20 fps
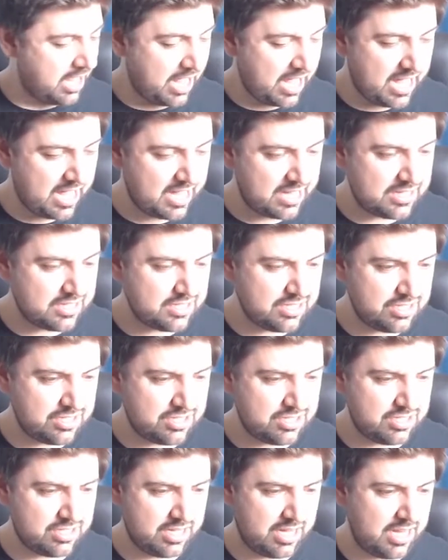And
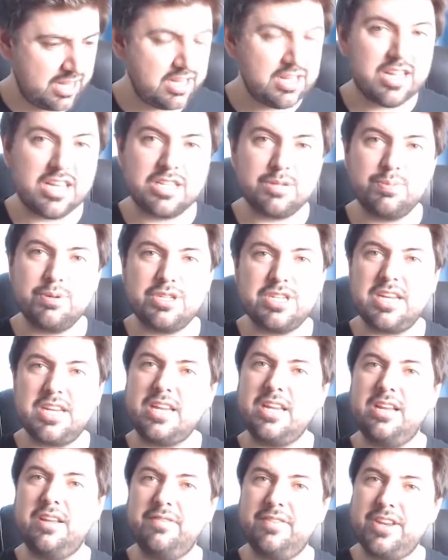in this
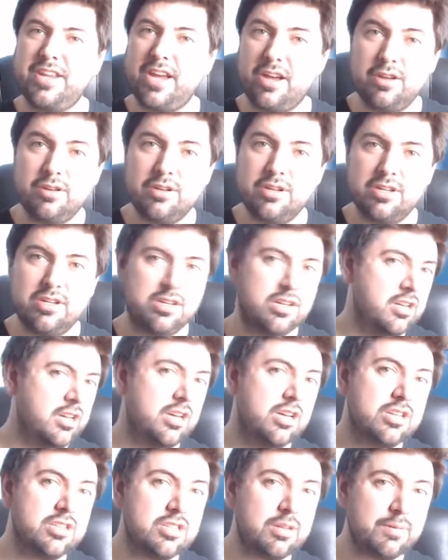particular video,
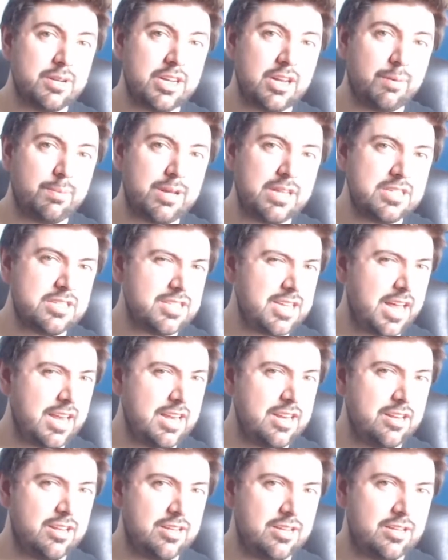something I've been
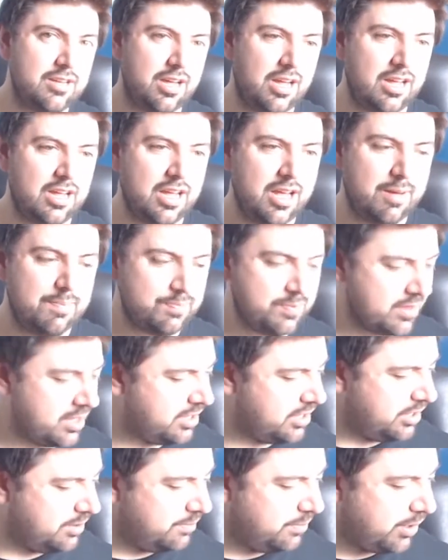sent by
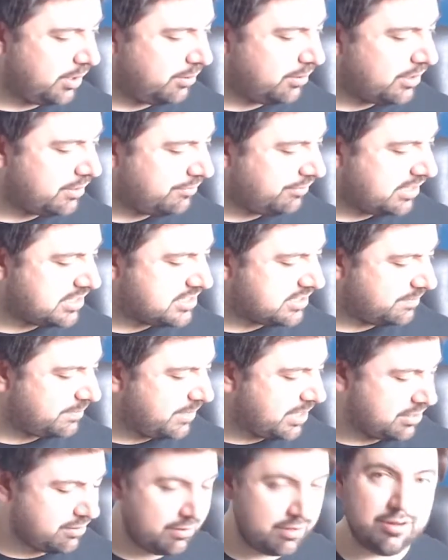one of the friends I've
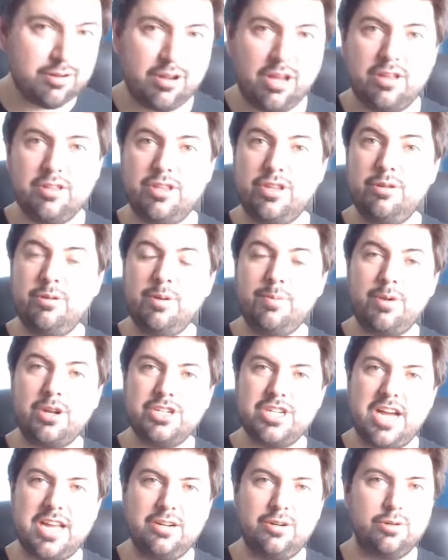met through doing my
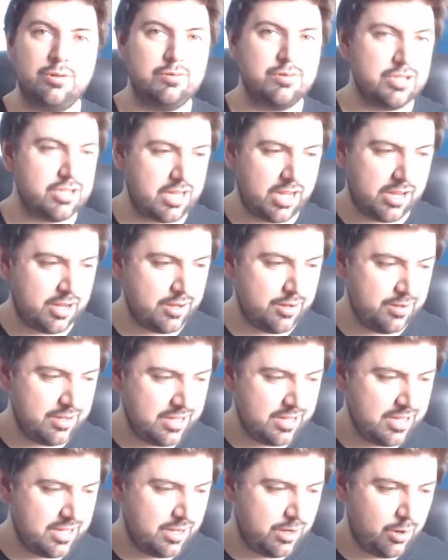channel. So
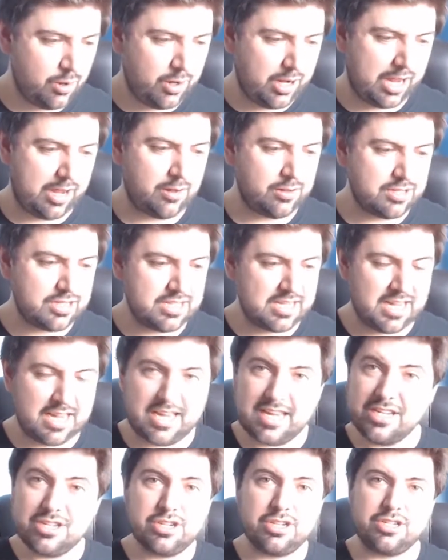we'll get on to
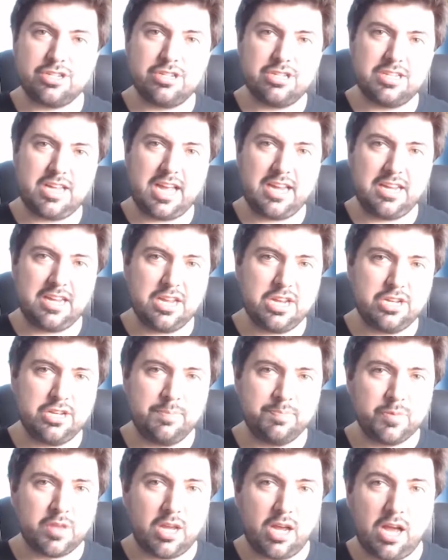that in just a second.
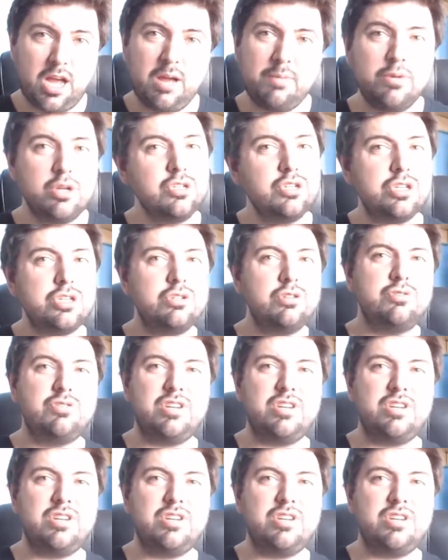Just to